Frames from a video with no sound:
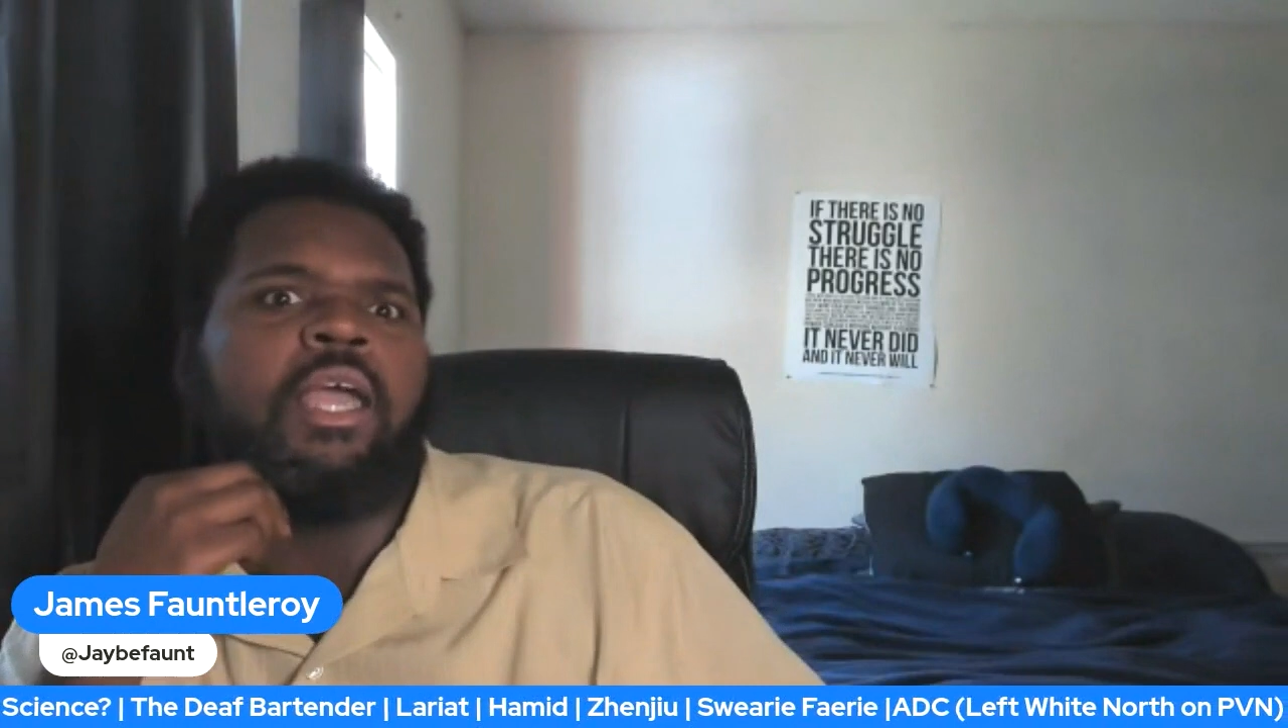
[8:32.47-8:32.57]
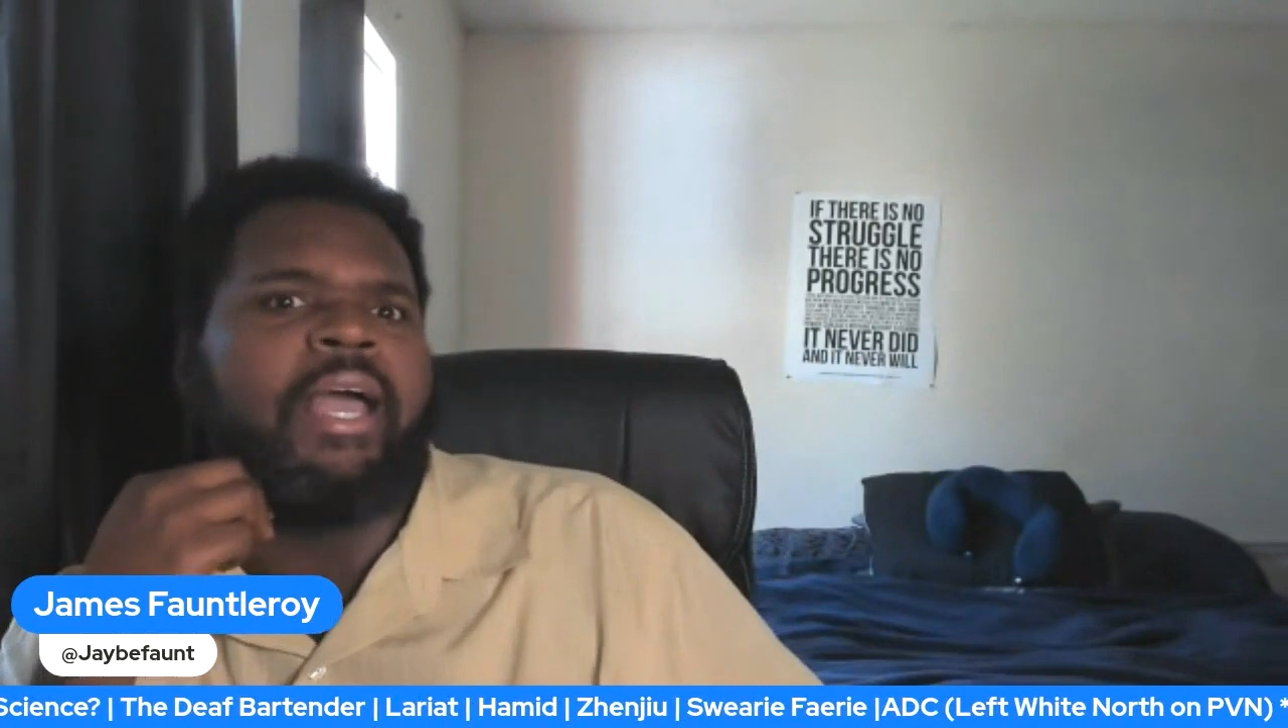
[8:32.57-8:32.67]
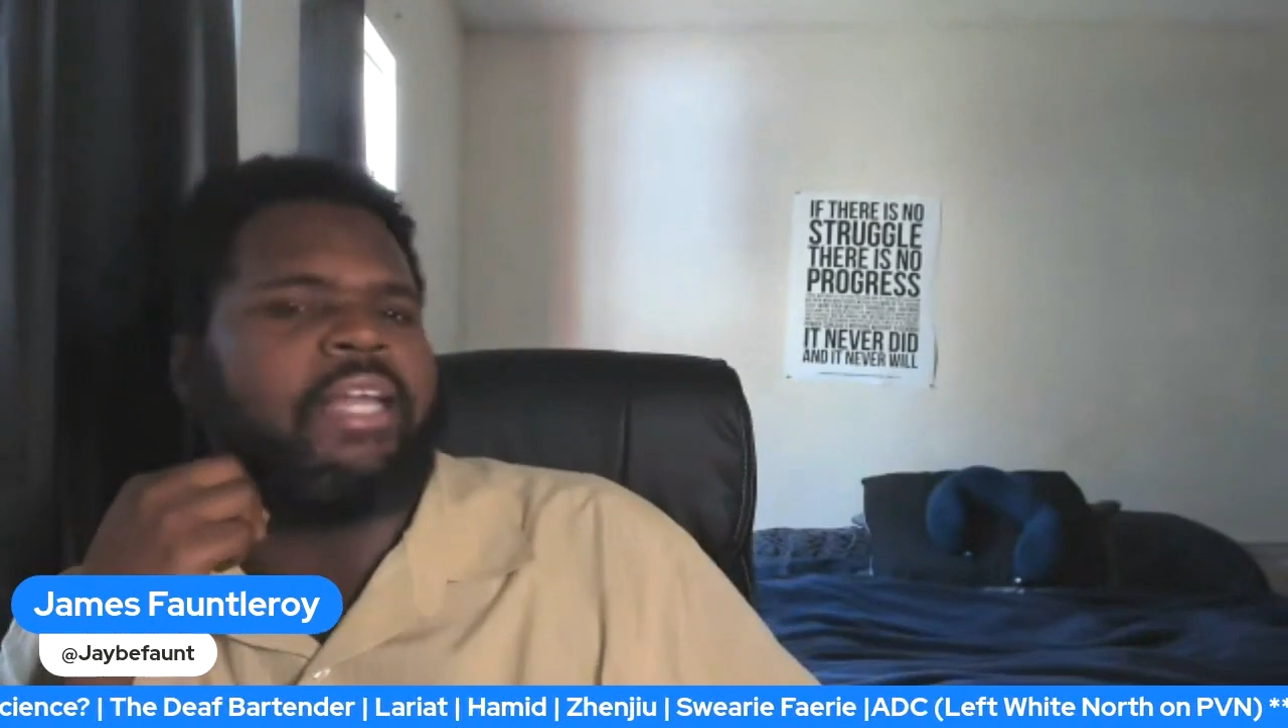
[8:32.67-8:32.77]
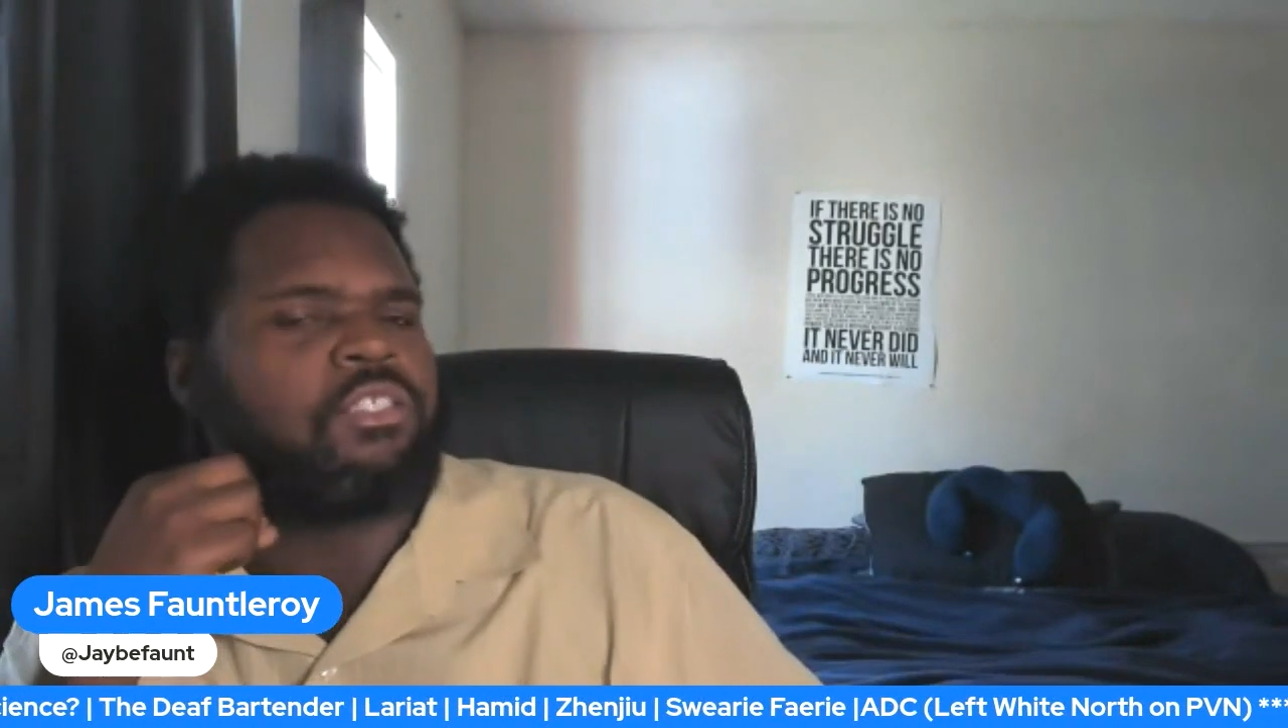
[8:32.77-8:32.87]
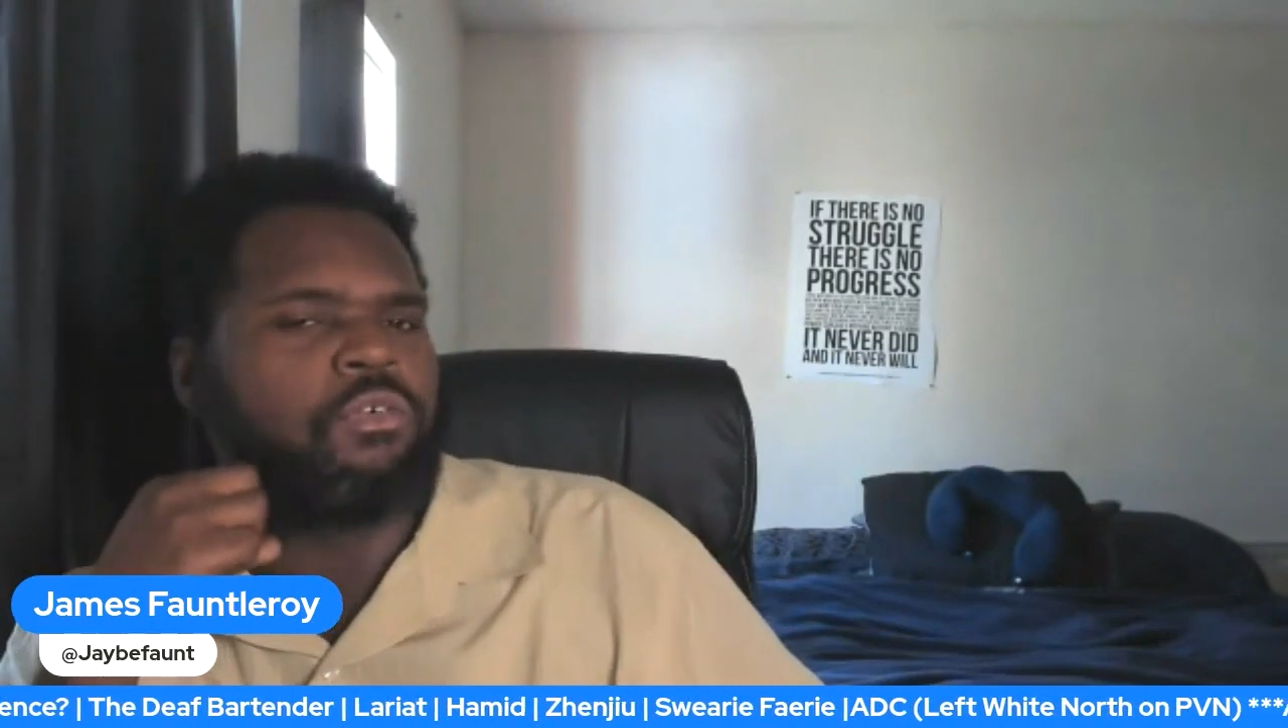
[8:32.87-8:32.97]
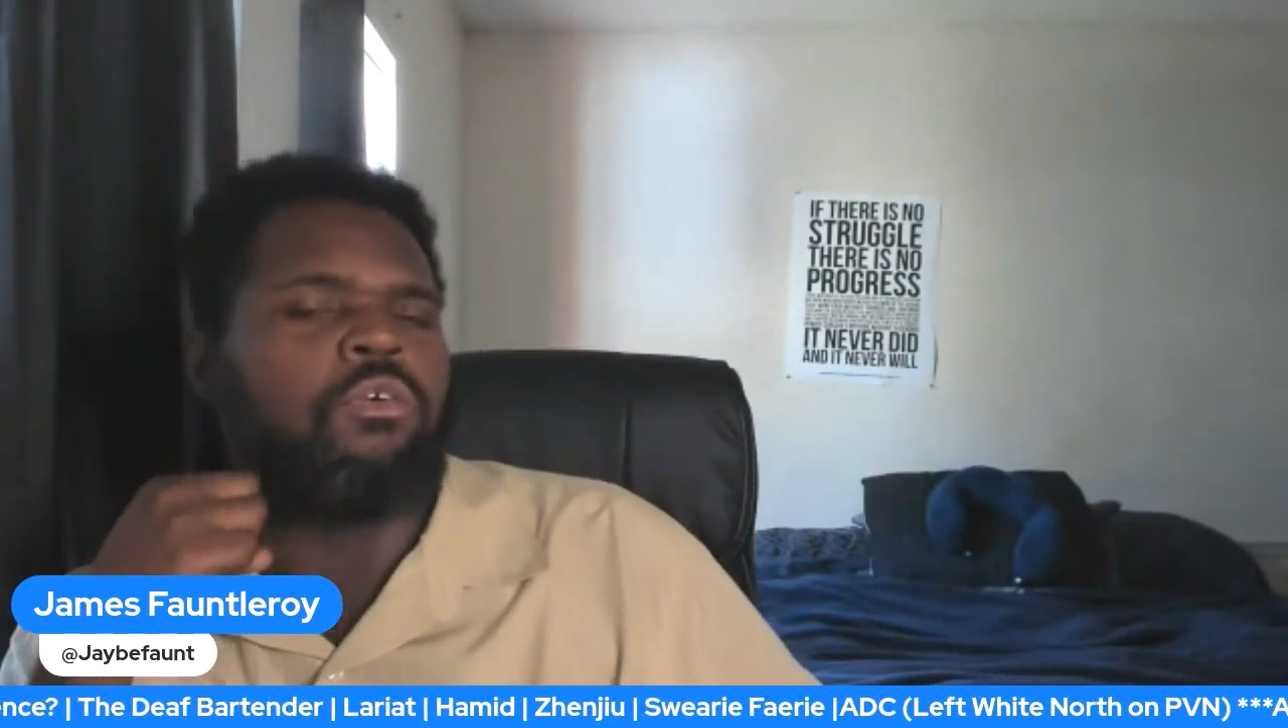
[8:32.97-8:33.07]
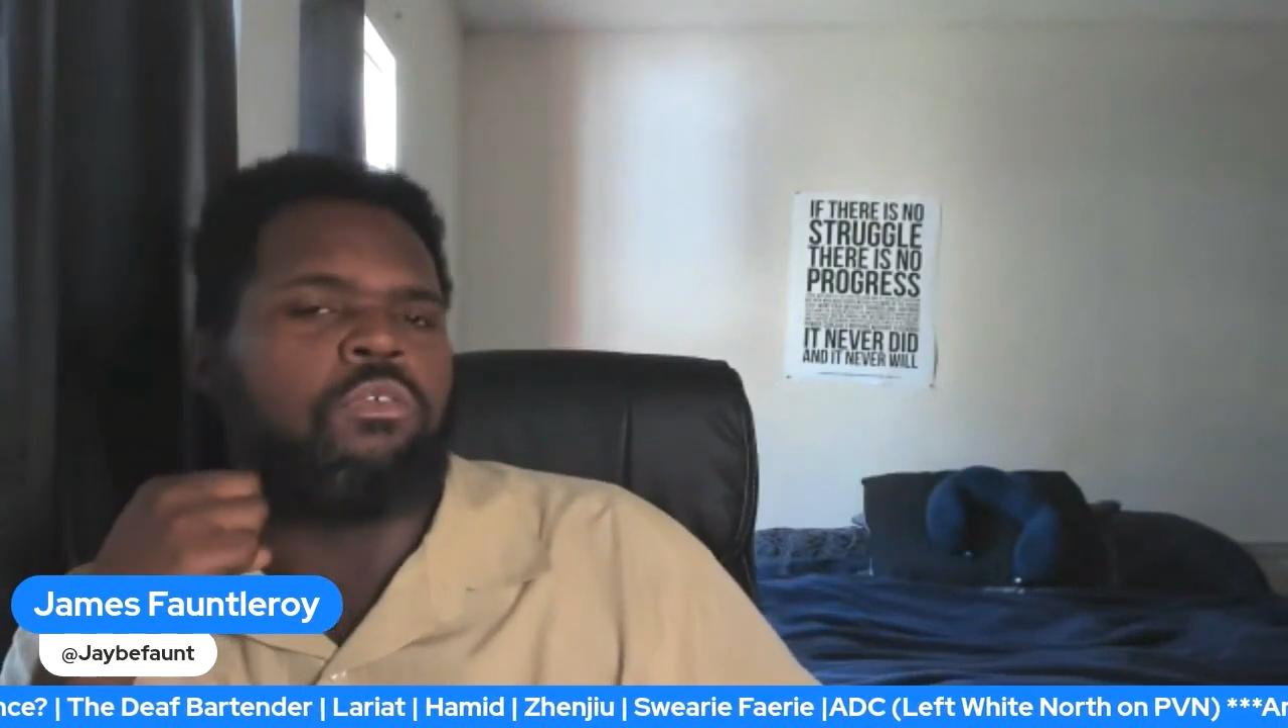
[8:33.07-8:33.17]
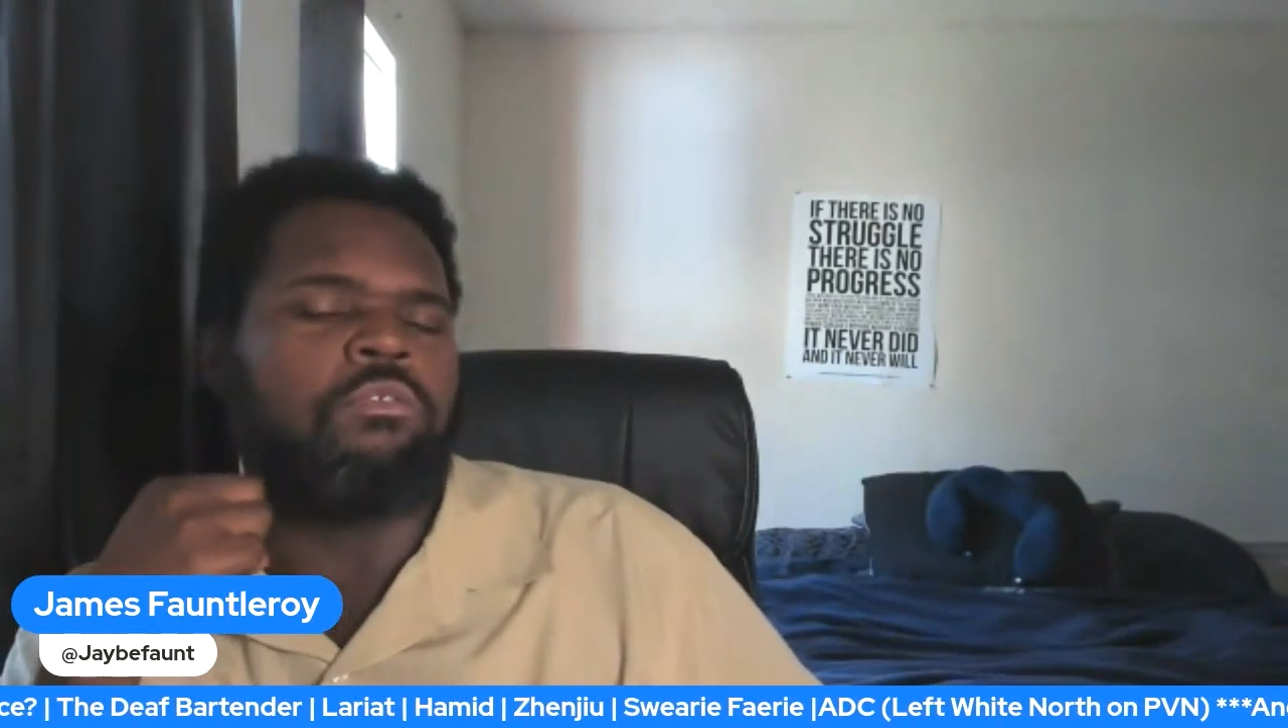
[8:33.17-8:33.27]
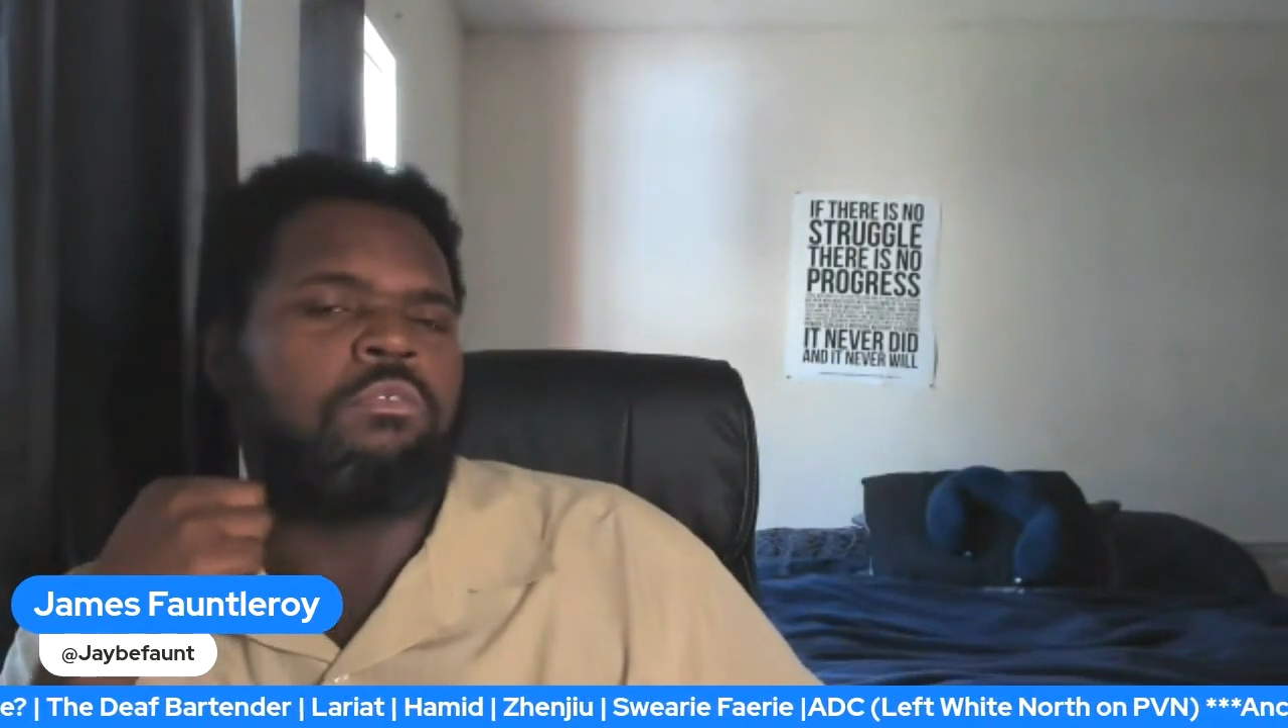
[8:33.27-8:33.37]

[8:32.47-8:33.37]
at school.